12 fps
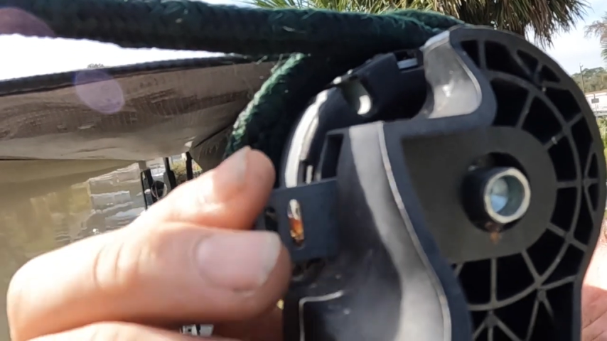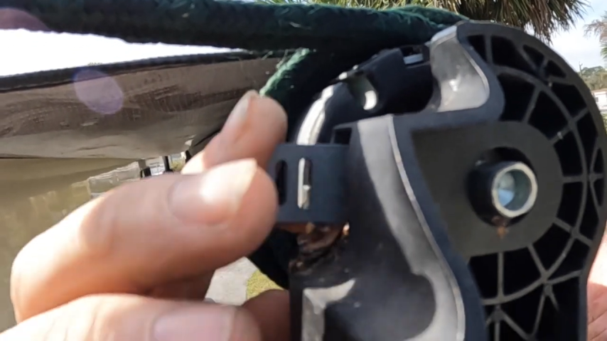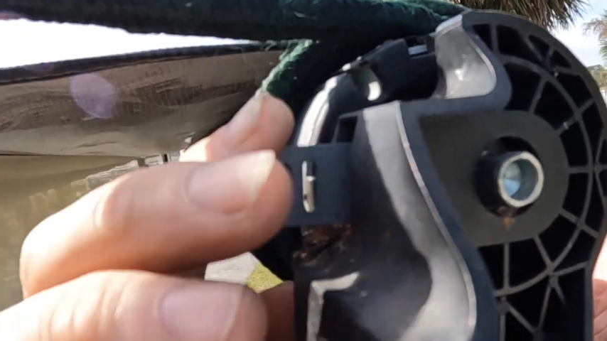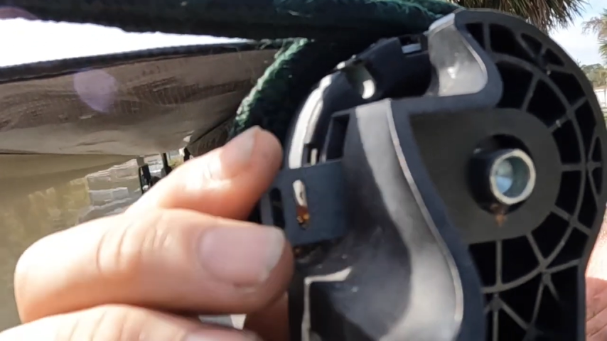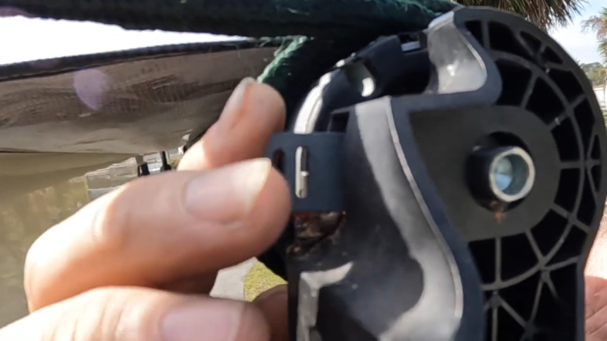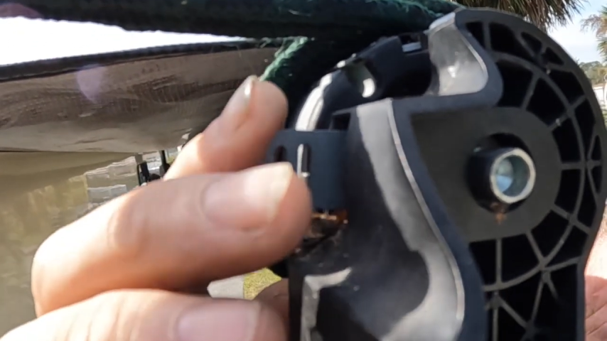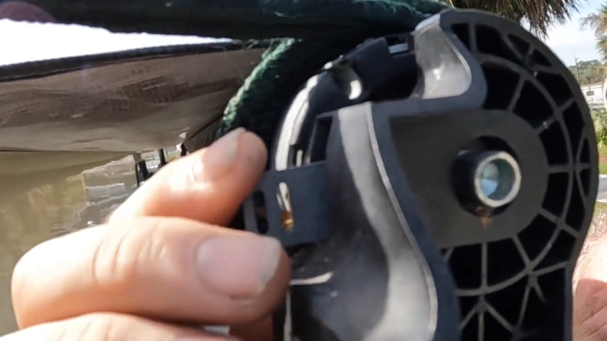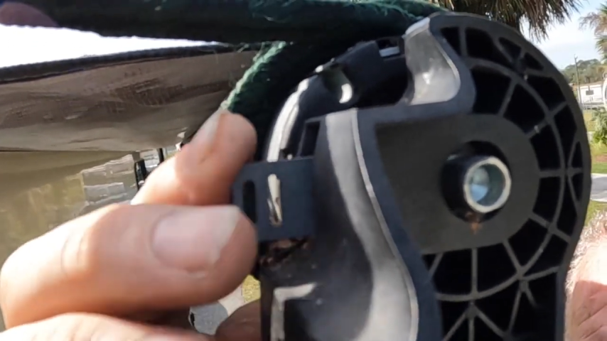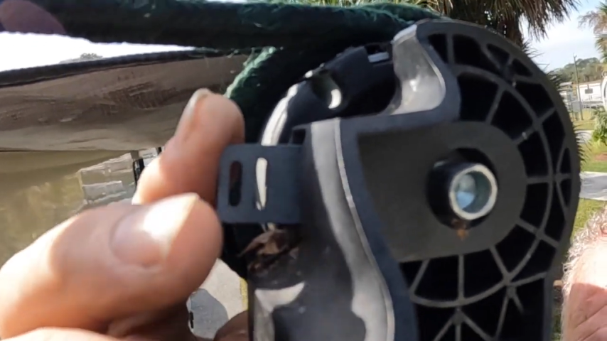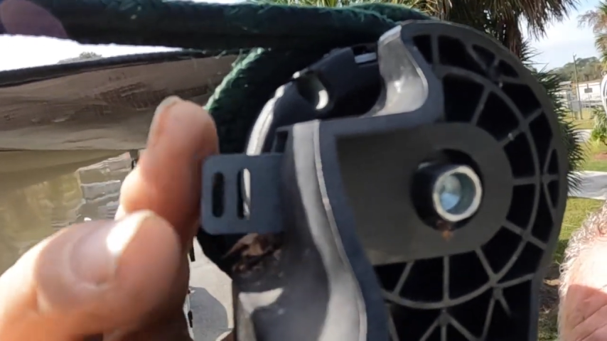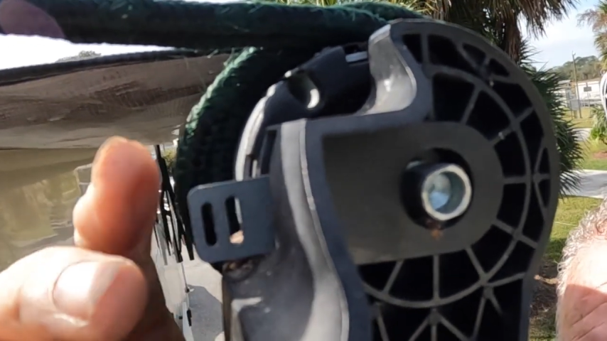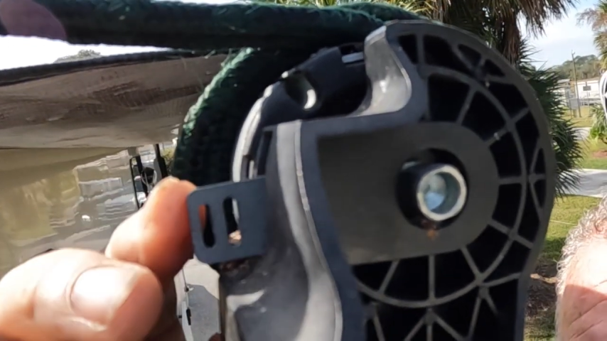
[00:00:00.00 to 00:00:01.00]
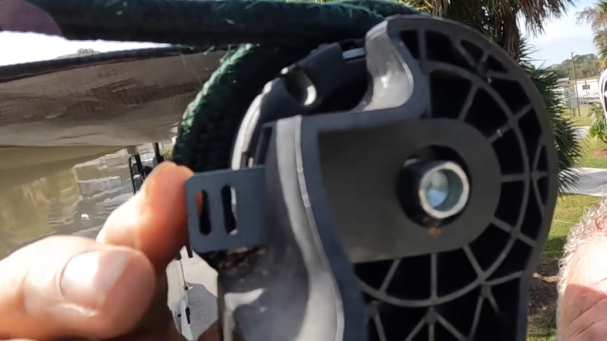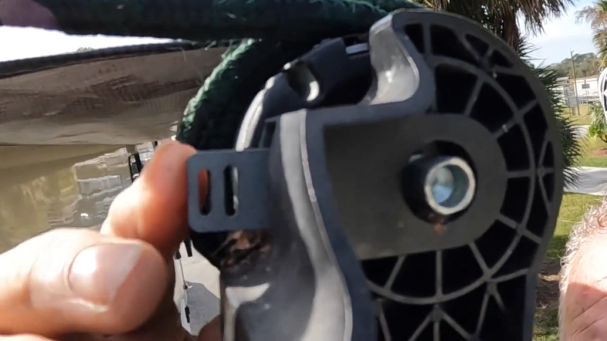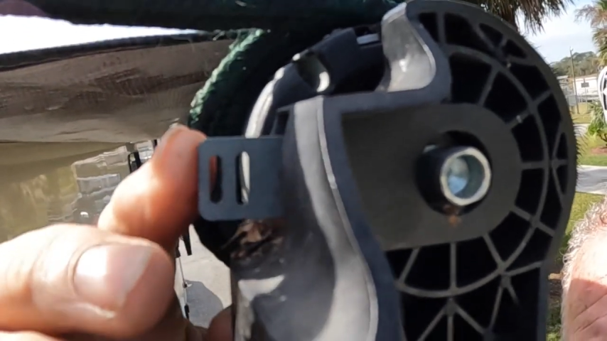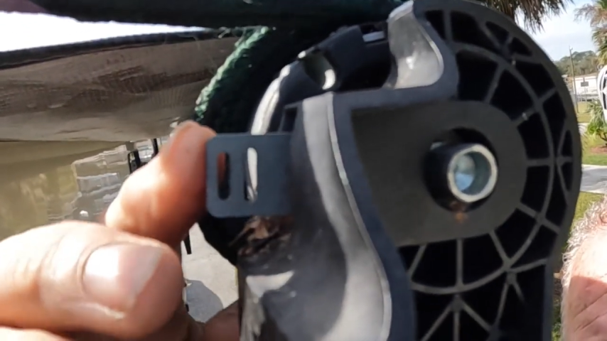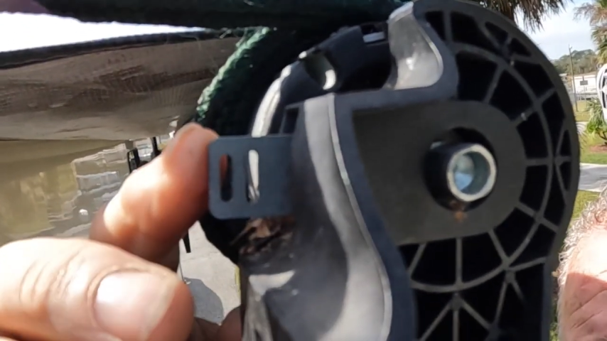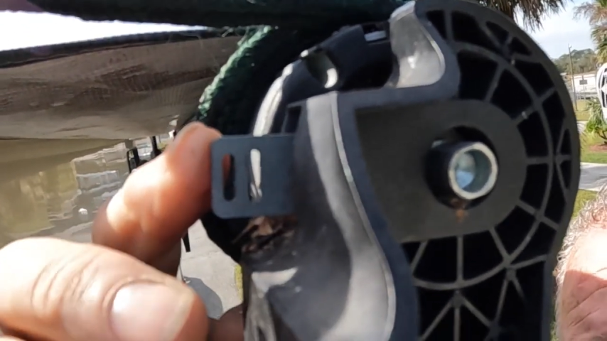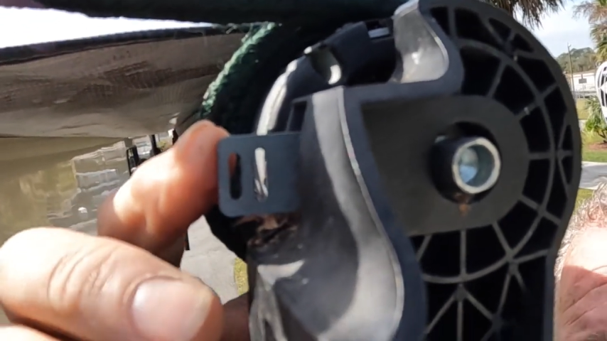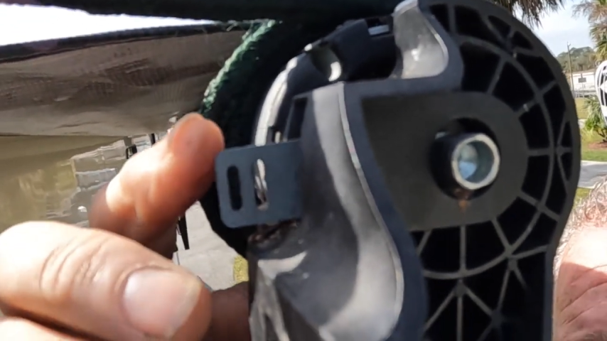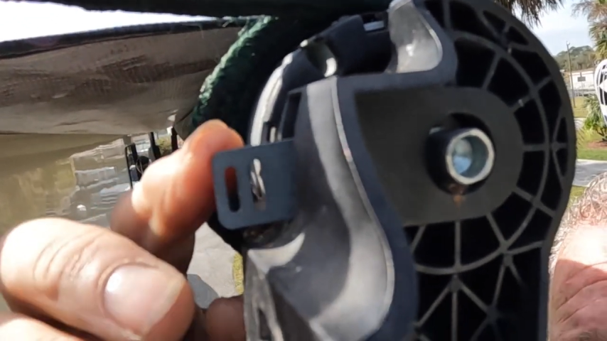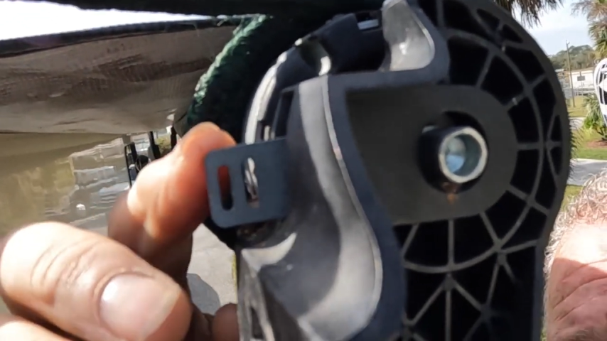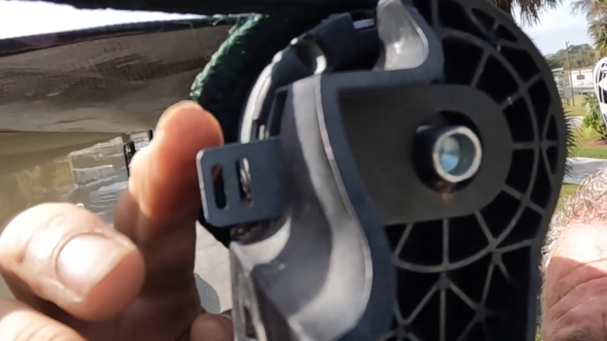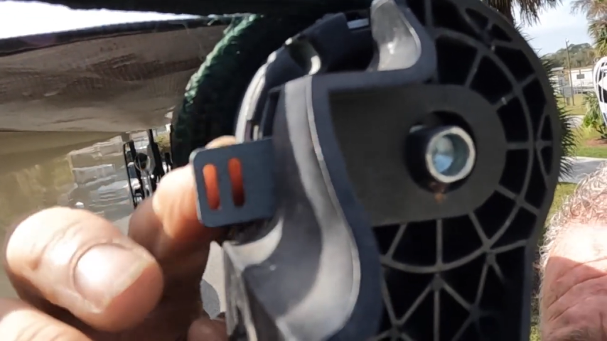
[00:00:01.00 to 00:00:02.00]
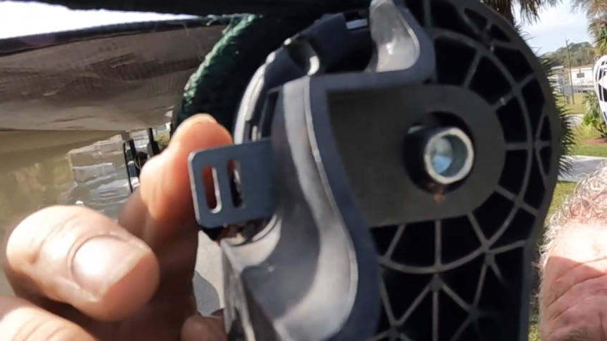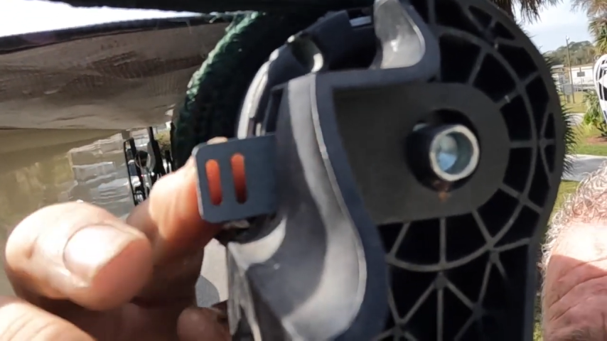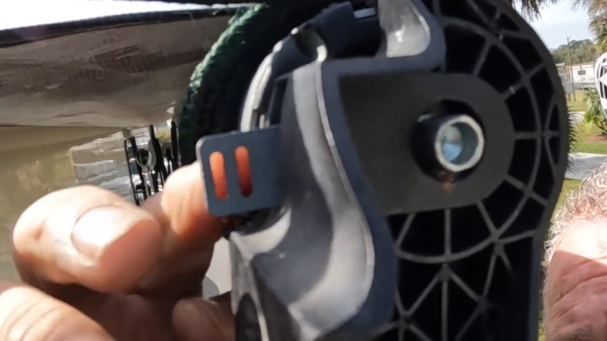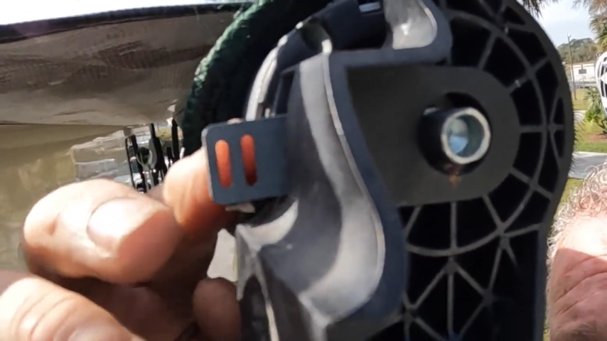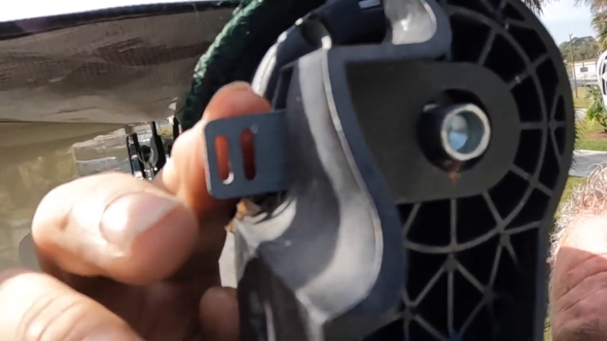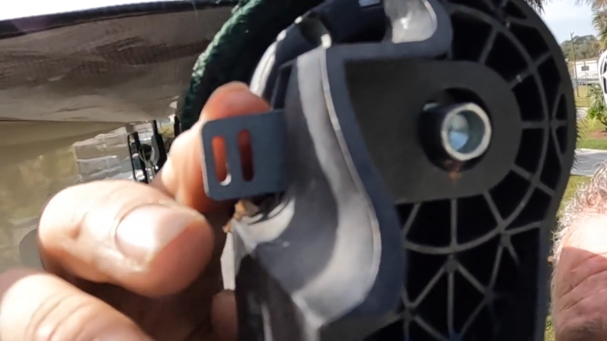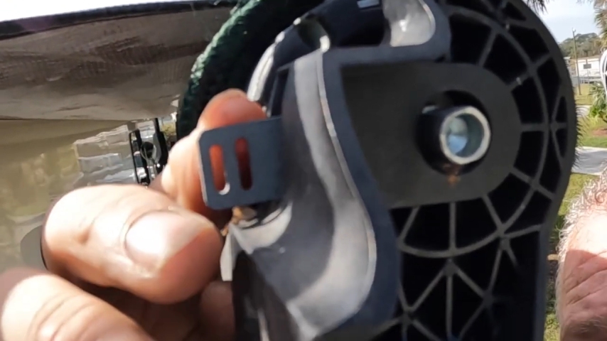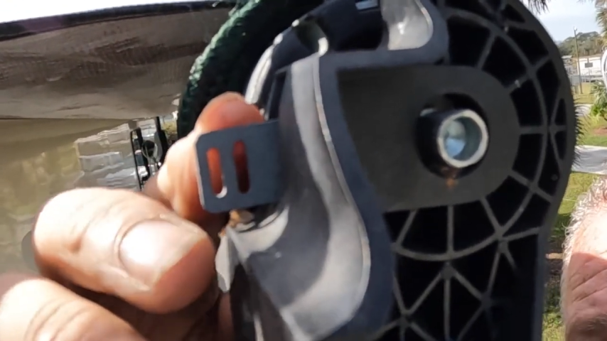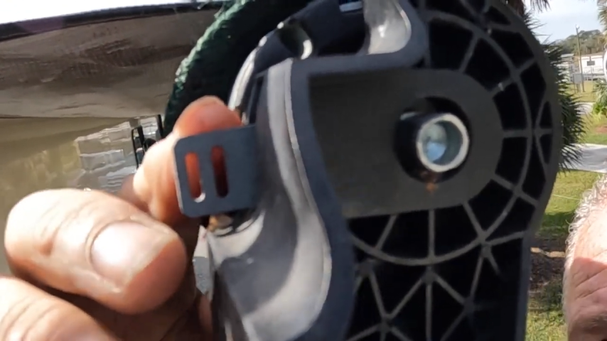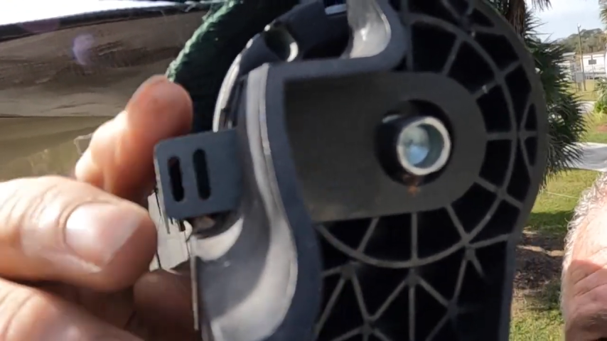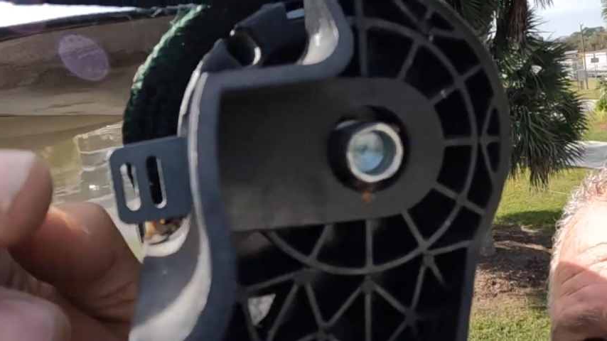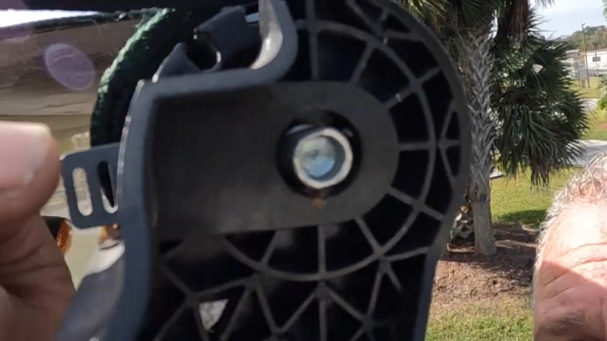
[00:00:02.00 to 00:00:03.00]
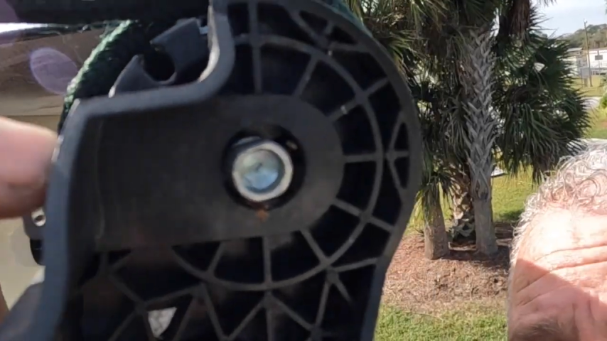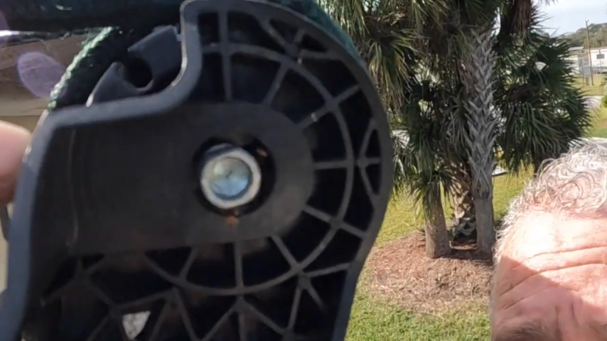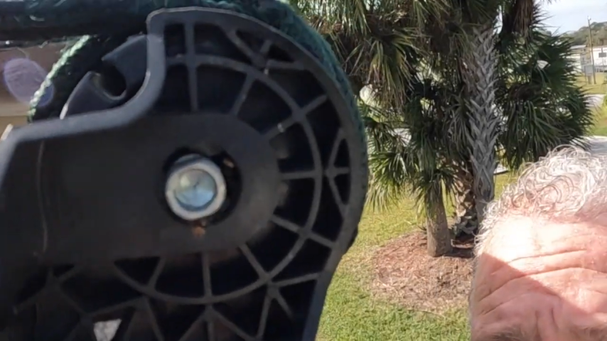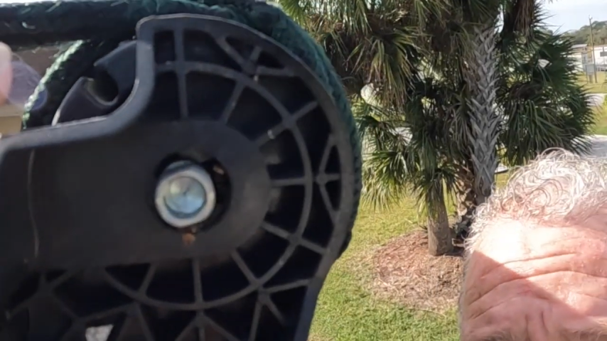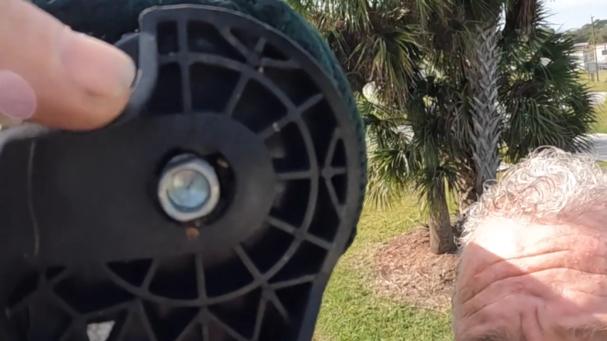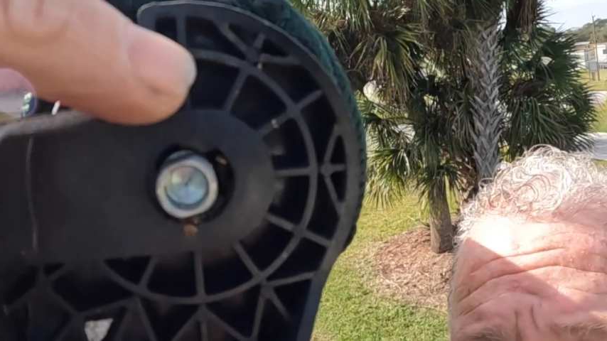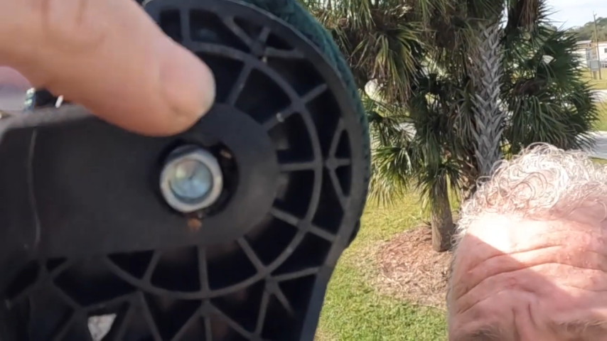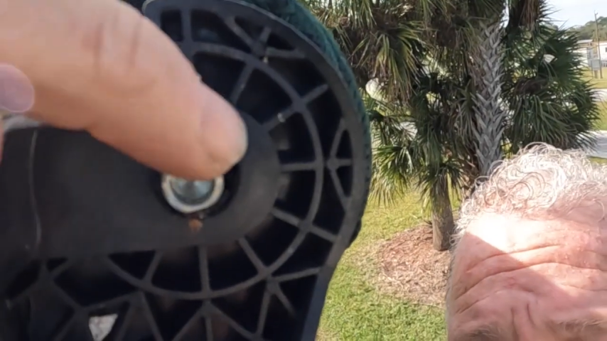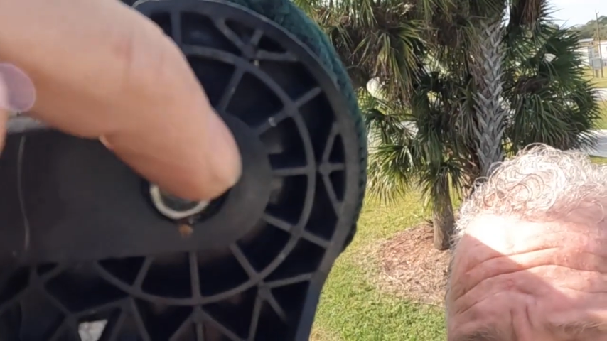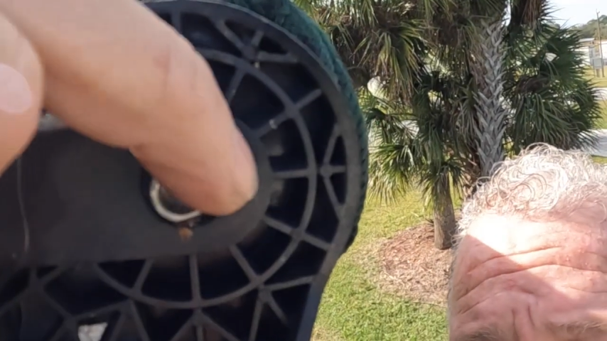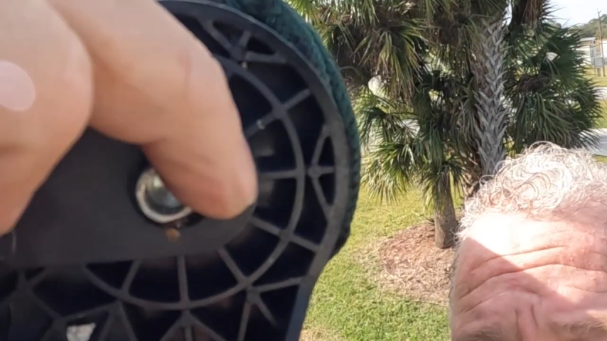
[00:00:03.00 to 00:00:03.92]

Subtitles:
Nobody's mouth can be seen.